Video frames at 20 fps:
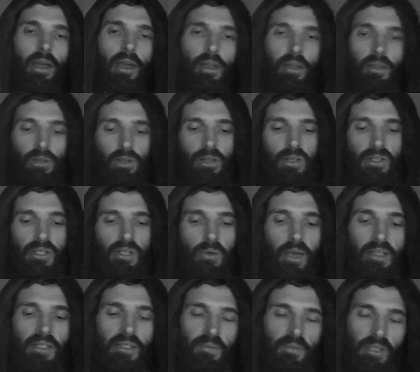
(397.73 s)
and also
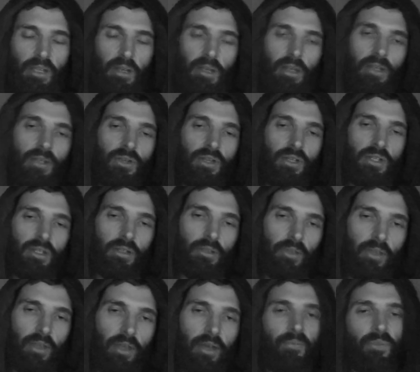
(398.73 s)
80% interest
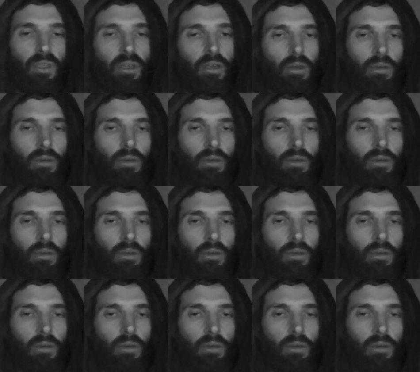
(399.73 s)
on that,